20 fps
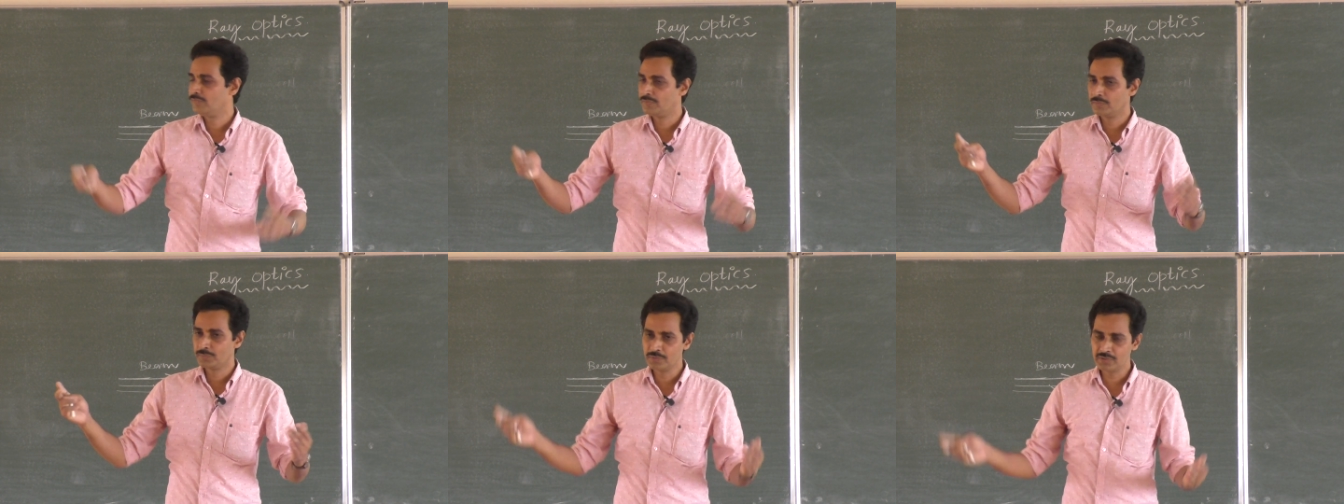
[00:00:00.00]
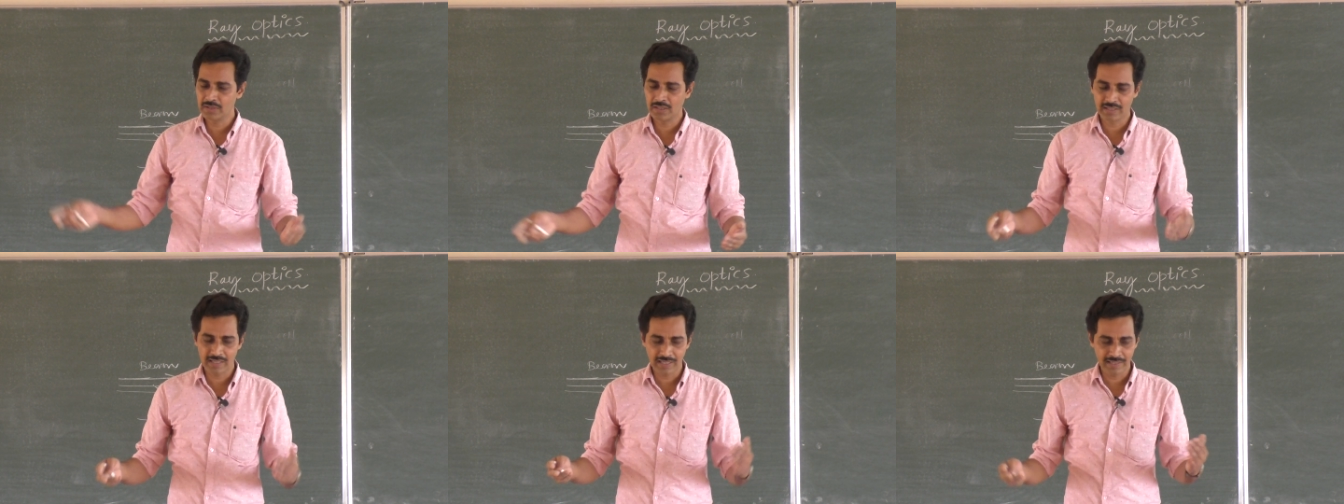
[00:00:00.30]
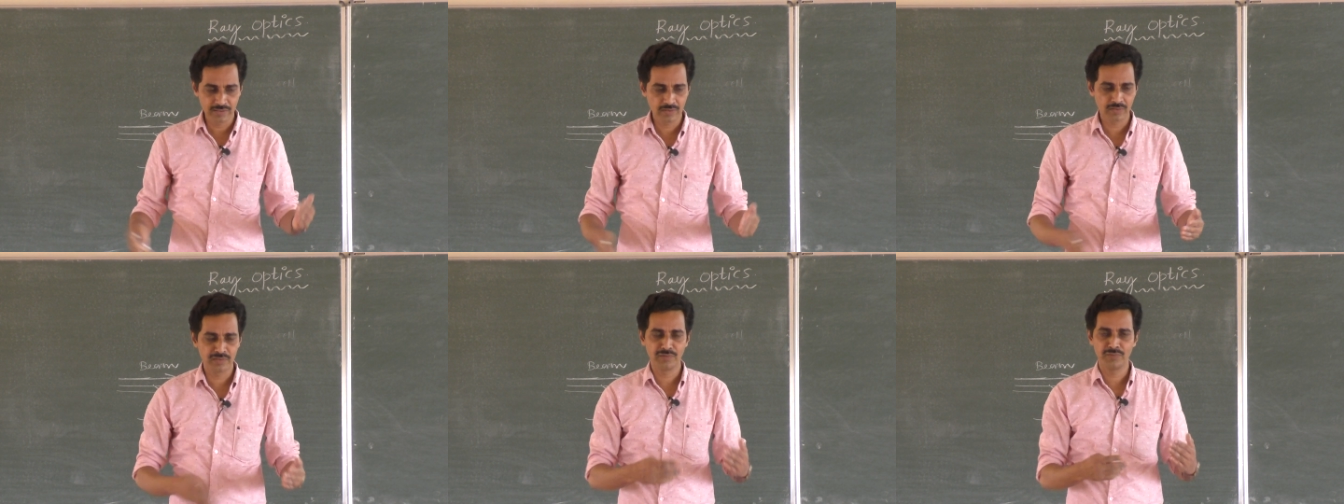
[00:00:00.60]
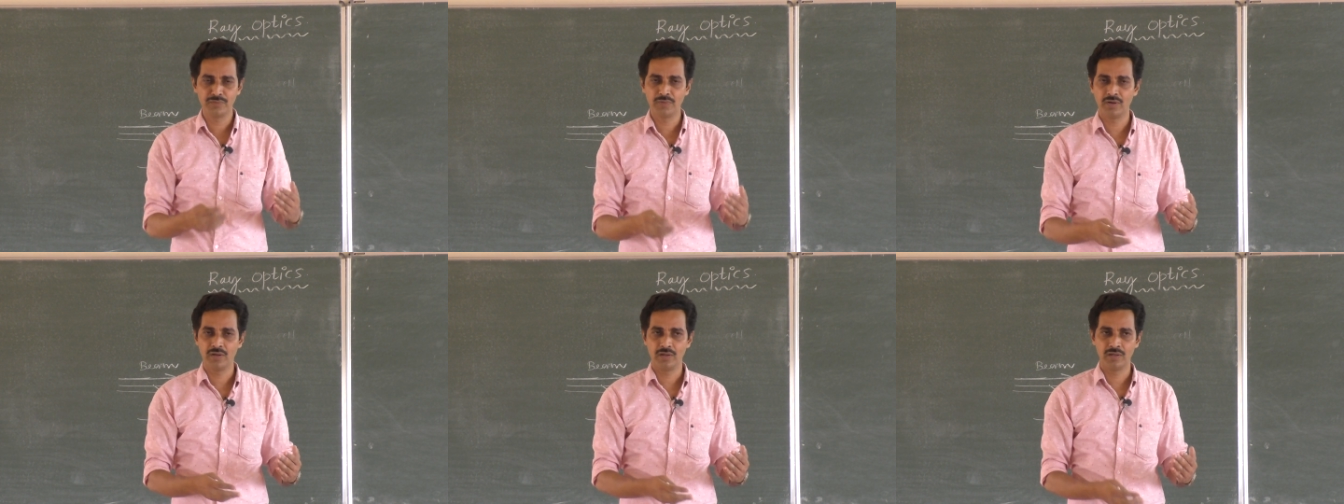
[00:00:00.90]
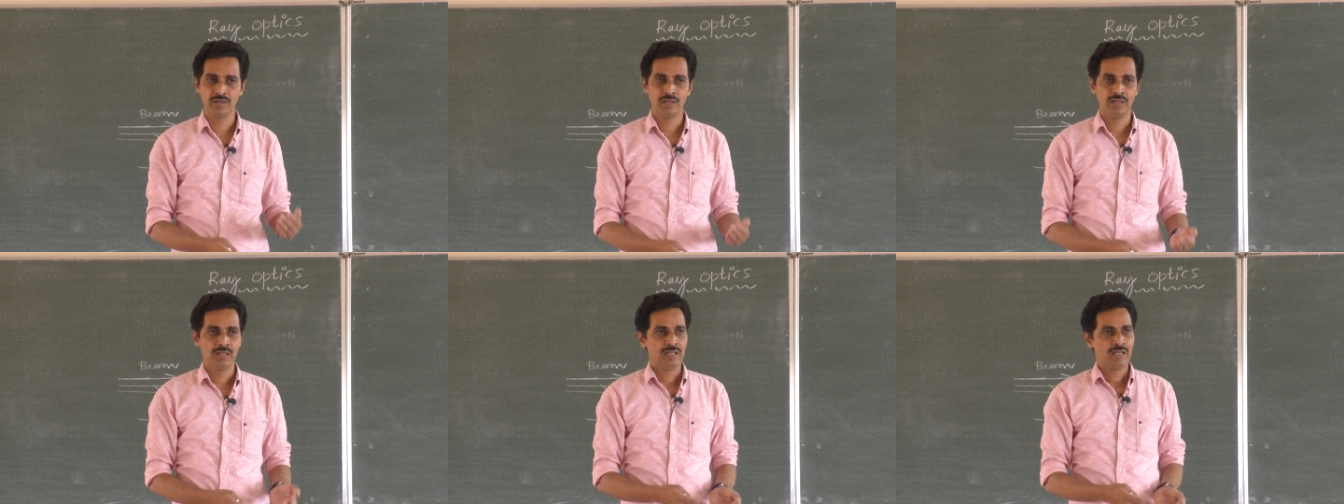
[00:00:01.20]
If you put a light on a
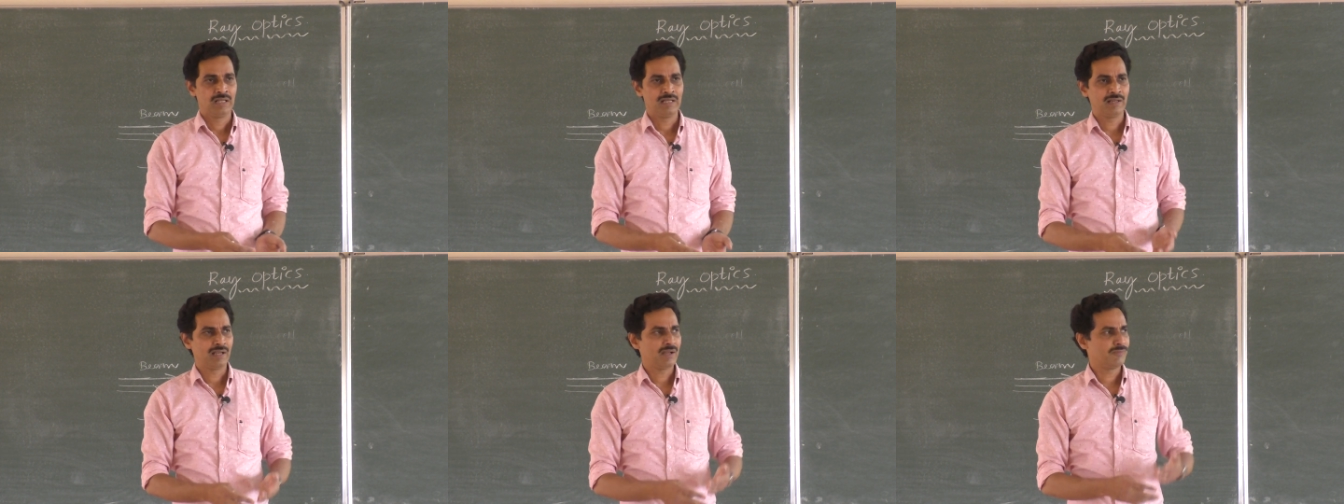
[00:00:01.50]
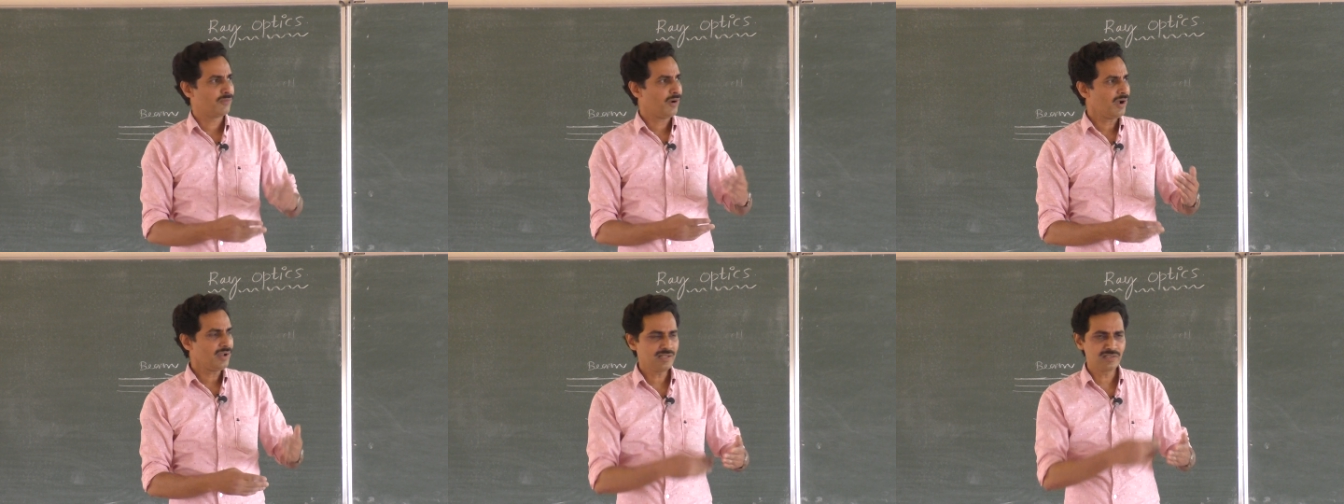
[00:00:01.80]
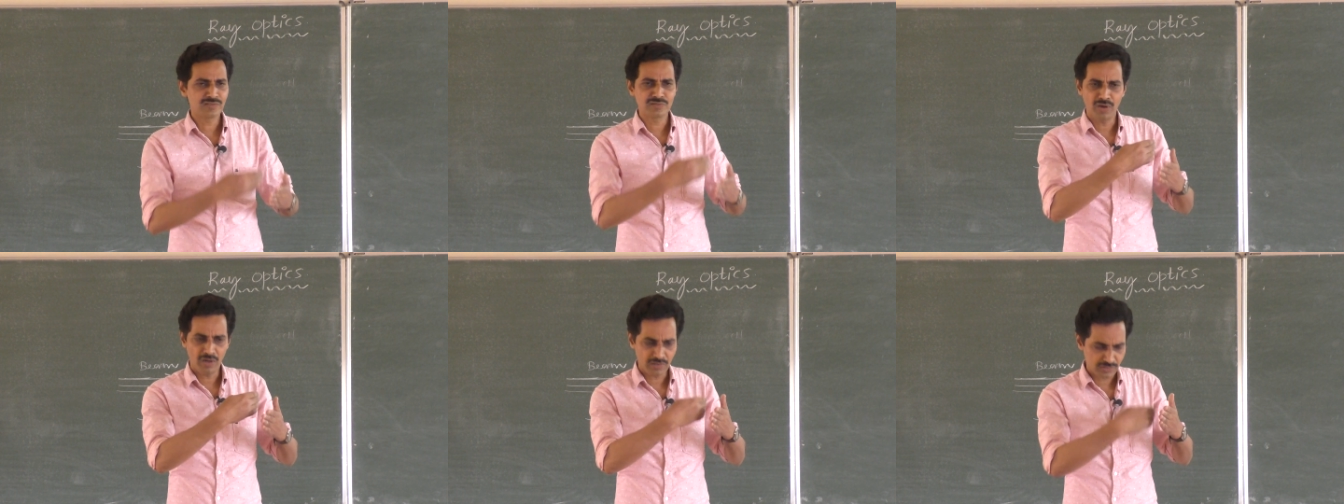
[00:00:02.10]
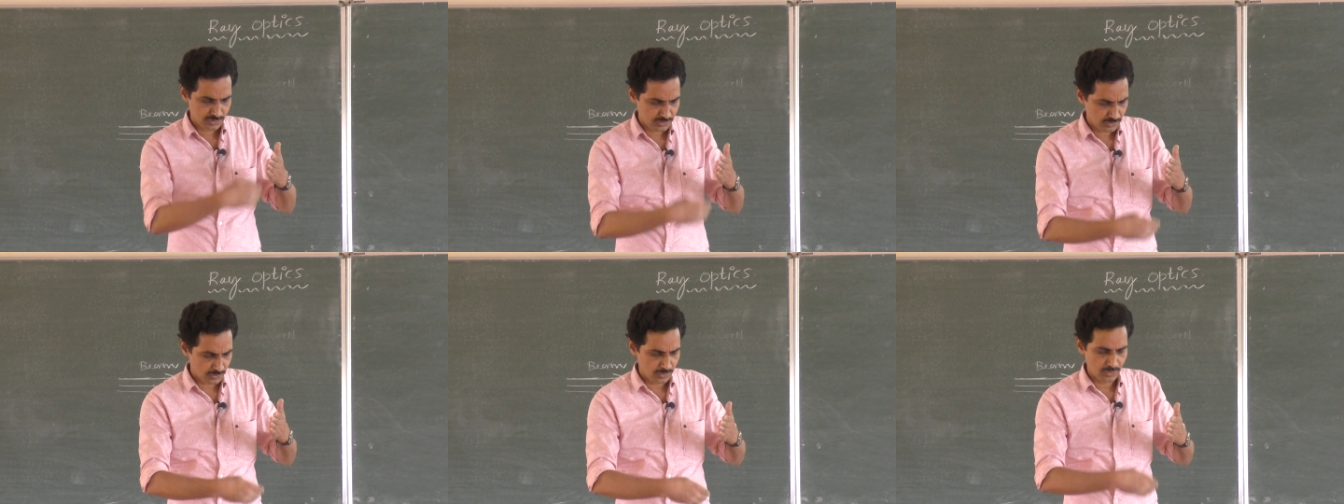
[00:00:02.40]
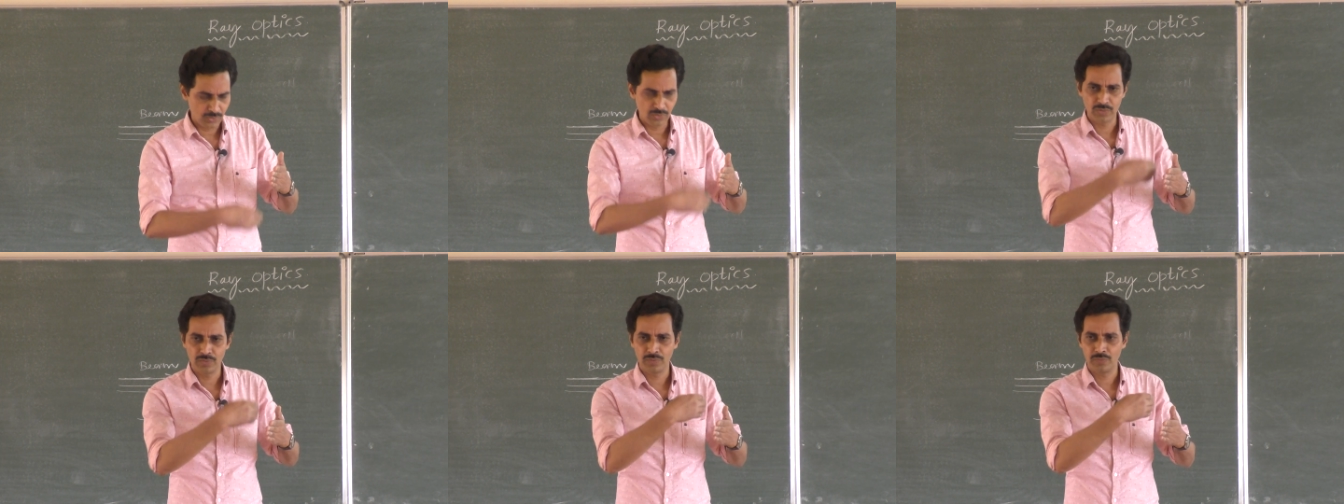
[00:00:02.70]
wall, the wall is not
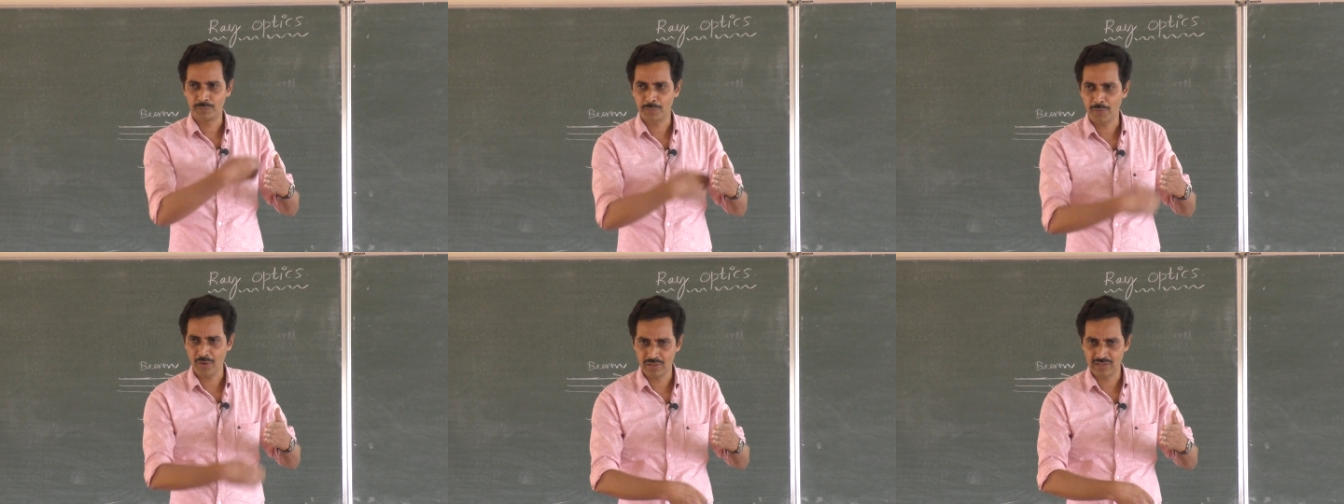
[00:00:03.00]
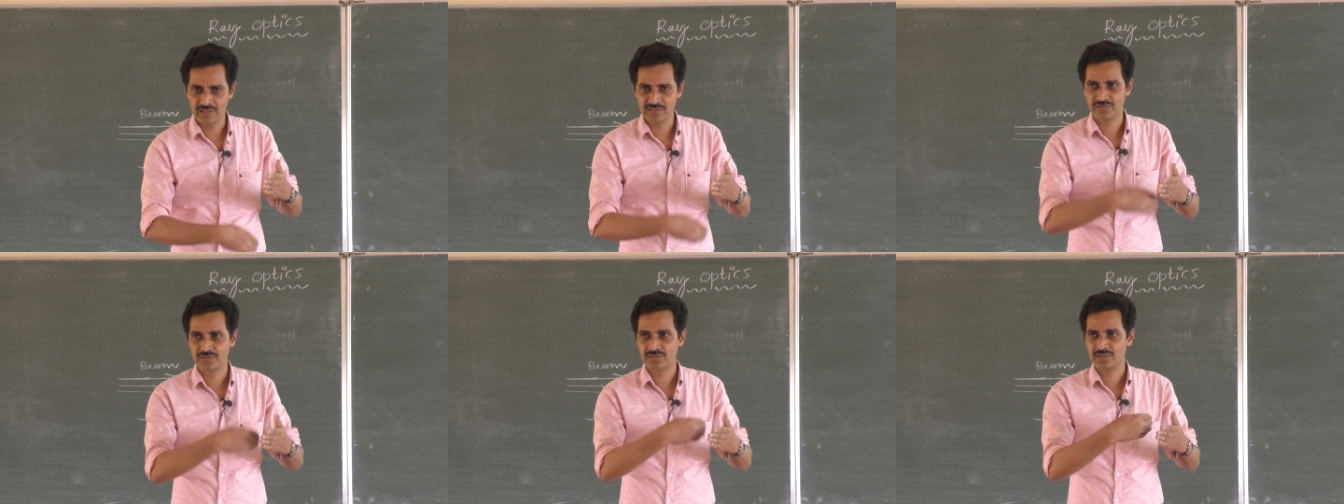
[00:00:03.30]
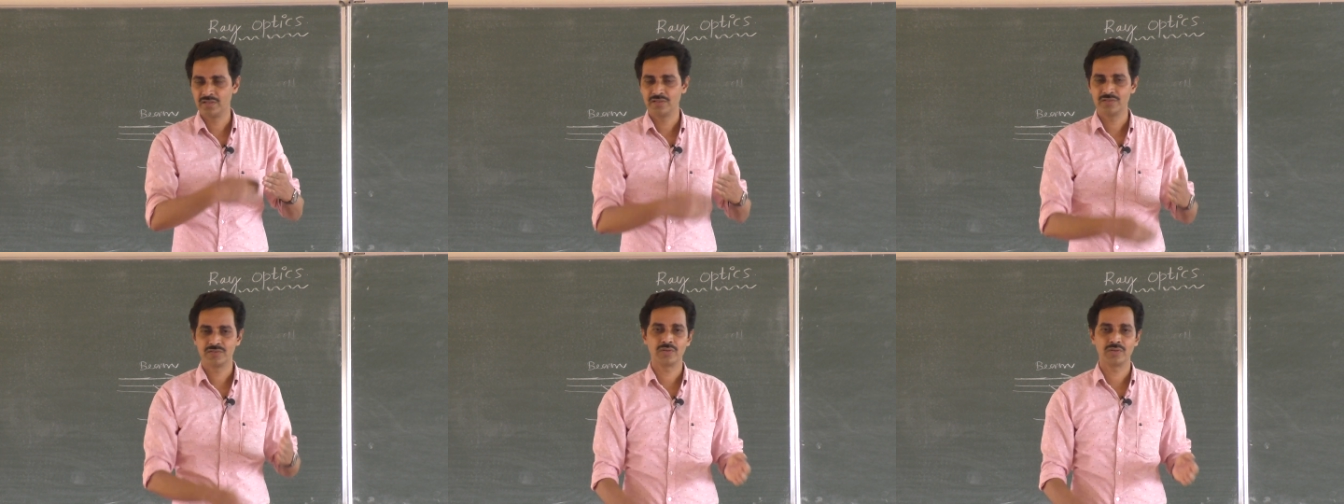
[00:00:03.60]
so polished,